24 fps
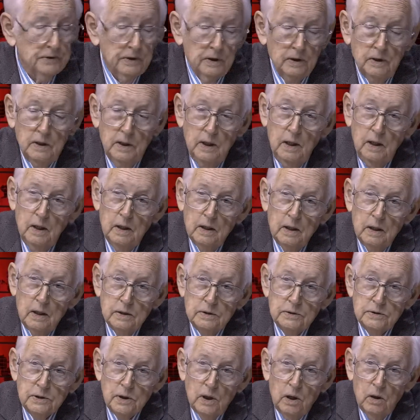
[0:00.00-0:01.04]
you know.
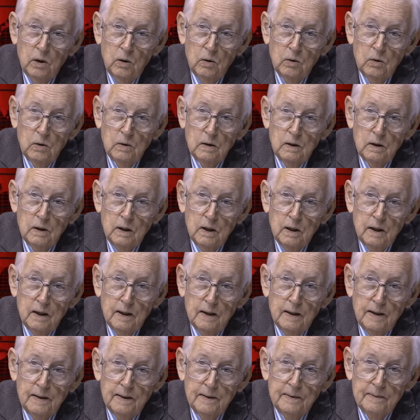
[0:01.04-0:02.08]
So
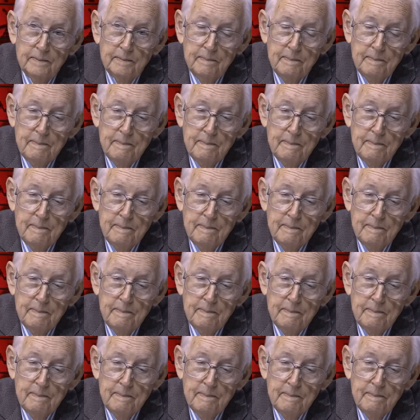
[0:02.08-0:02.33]
uh,